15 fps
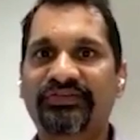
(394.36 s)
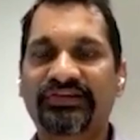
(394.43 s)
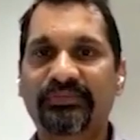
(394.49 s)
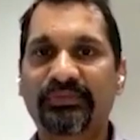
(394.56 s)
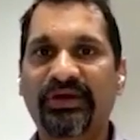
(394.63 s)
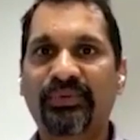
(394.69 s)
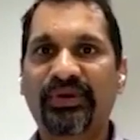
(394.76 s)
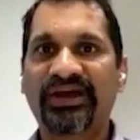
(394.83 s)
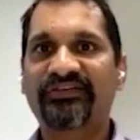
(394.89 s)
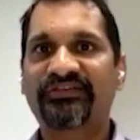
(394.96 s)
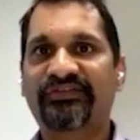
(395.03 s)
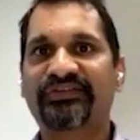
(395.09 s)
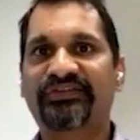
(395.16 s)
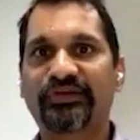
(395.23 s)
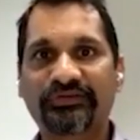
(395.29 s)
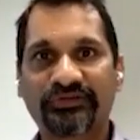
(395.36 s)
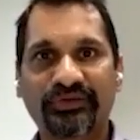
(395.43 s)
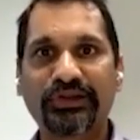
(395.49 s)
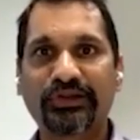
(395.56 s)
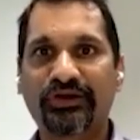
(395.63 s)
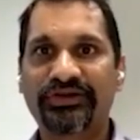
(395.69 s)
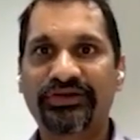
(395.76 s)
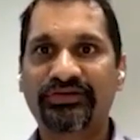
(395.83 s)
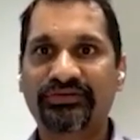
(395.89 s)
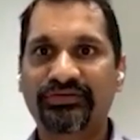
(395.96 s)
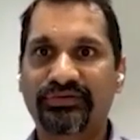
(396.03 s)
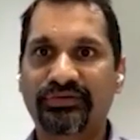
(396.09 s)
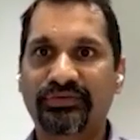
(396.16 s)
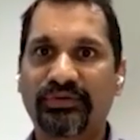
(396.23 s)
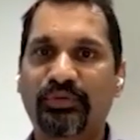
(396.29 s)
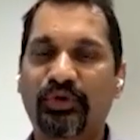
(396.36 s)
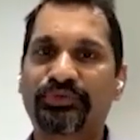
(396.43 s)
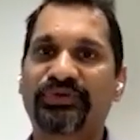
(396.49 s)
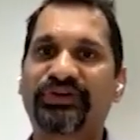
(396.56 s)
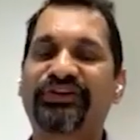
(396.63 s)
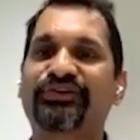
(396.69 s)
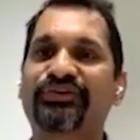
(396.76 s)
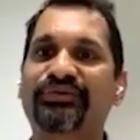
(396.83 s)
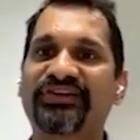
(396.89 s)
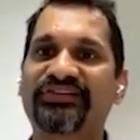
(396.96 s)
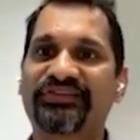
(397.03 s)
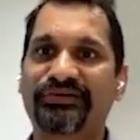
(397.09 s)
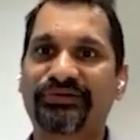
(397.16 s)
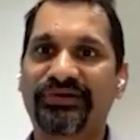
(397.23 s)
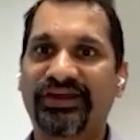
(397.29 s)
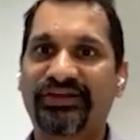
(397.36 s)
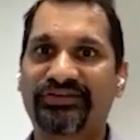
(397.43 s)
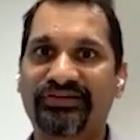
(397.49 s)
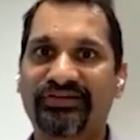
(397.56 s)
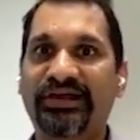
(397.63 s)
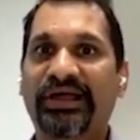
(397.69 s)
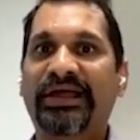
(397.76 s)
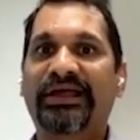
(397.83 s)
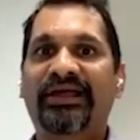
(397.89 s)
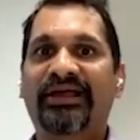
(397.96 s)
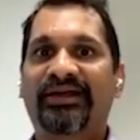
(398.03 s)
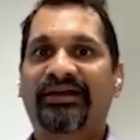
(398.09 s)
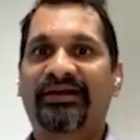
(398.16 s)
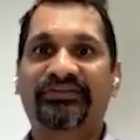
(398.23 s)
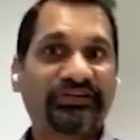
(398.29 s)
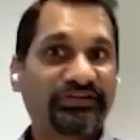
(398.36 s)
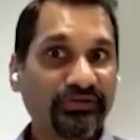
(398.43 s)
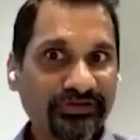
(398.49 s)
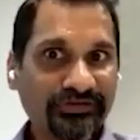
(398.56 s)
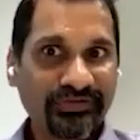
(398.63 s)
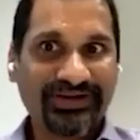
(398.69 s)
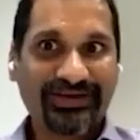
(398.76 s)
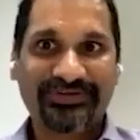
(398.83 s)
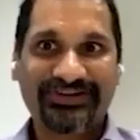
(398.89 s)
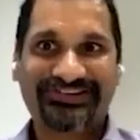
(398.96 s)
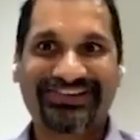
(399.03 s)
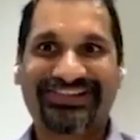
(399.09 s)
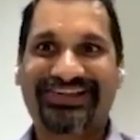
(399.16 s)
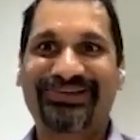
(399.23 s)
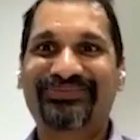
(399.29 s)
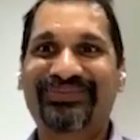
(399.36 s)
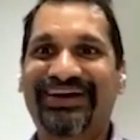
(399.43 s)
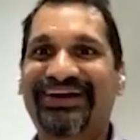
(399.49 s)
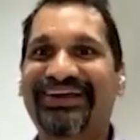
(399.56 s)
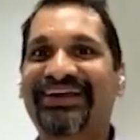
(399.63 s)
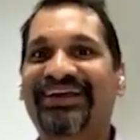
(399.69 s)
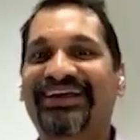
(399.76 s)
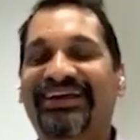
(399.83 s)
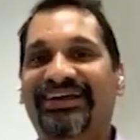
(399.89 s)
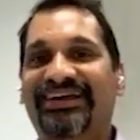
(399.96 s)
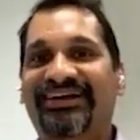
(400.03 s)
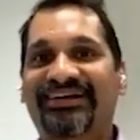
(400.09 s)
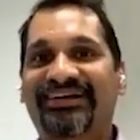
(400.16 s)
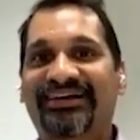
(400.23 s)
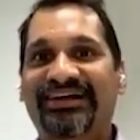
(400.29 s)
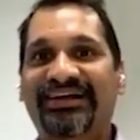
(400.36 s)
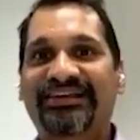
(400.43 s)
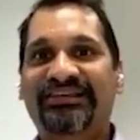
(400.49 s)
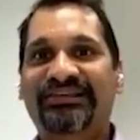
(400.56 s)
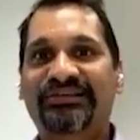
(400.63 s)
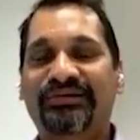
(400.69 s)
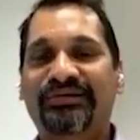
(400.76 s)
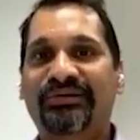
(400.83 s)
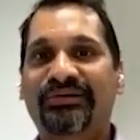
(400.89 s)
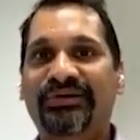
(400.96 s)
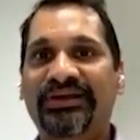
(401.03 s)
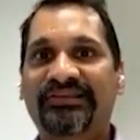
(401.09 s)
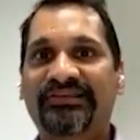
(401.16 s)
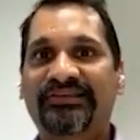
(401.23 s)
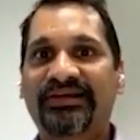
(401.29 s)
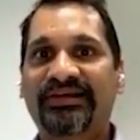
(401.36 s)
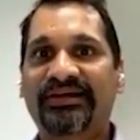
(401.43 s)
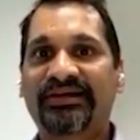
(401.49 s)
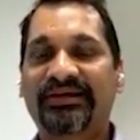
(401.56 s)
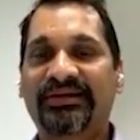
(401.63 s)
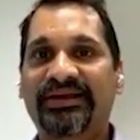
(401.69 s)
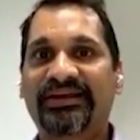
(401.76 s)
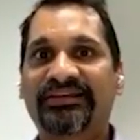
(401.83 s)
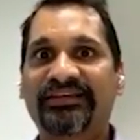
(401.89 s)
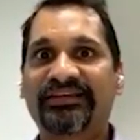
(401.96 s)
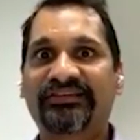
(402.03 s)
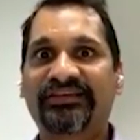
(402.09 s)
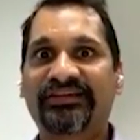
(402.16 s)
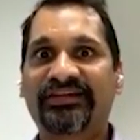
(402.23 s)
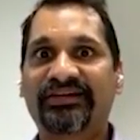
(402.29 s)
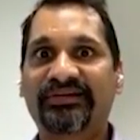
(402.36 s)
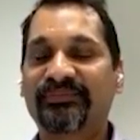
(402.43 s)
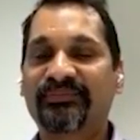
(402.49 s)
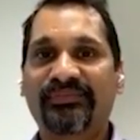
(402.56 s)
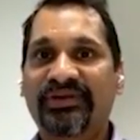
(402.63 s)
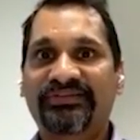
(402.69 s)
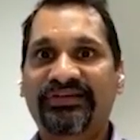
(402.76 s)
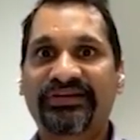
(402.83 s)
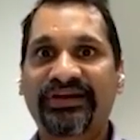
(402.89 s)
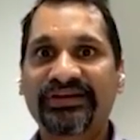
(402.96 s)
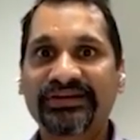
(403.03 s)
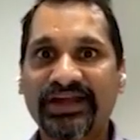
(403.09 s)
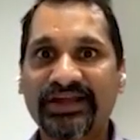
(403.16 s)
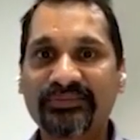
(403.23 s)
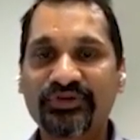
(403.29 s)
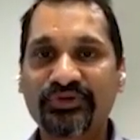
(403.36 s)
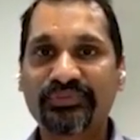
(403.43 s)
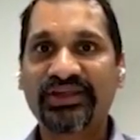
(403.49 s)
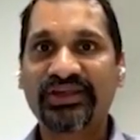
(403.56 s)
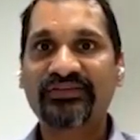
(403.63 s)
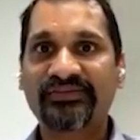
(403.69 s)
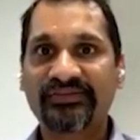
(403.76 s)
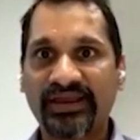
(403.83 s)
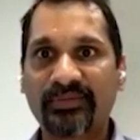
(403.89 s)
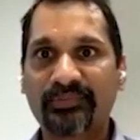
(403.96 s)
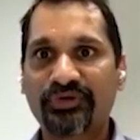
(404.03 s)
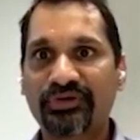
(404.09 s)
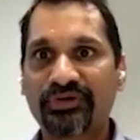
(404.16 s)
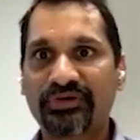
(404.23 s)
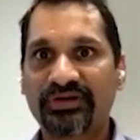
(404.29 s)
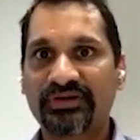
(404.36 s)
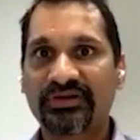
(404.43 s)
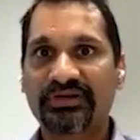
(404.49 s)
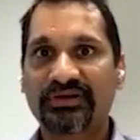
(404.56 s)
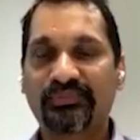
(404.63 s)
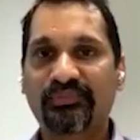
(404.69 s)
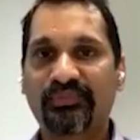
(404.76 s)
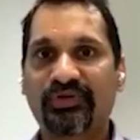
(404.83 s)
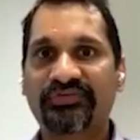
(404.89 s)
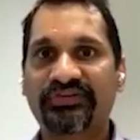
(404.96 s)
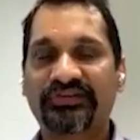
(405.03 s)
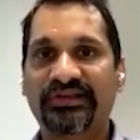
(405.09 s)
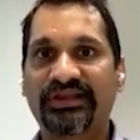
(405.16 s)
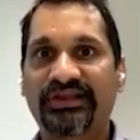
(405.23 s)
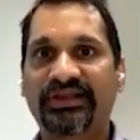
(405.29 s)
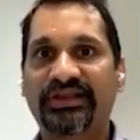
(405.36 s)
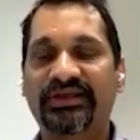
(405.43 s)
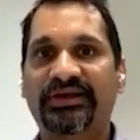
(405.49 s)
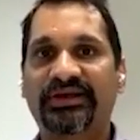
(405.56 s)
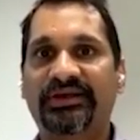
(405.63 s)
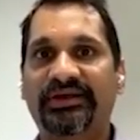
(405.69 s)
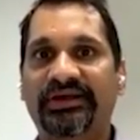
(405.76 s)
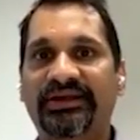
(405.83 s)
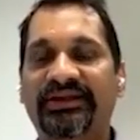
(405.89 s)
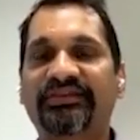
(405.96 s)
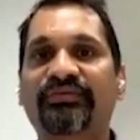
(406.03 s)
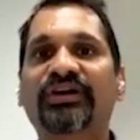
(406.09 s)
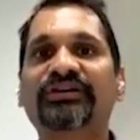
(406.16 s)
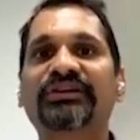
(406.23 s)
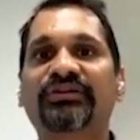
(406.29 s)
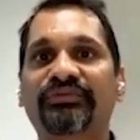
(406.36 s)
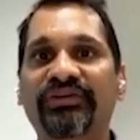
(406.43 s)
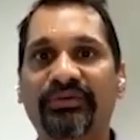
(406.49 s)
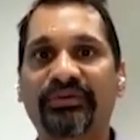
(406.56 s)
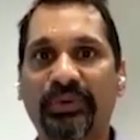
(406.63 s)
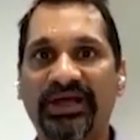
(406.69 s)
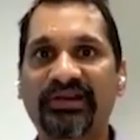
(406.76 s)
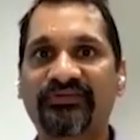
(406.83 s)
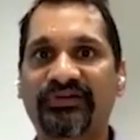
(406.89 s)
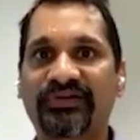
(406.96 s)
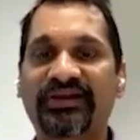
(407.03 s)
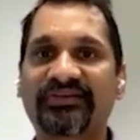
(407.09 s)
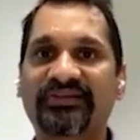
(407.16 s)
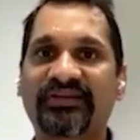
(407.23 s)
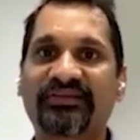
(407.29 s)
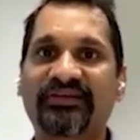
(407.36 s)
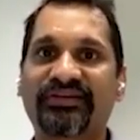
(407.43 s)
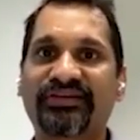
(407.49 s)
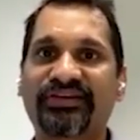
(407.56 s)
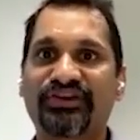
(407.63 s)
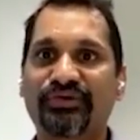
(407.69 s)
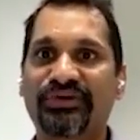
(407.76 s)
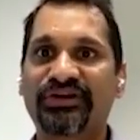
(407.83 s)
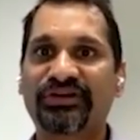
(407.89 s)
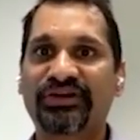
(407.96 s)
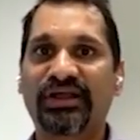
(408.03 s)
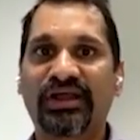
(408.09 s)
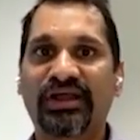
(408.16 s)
Obviously, my wife is also a lawyer, so we both were in university together. She's also an Amarchand alumni. So it's a great time to be in Singapore. Obviously, it has worked out very well for us as a unit.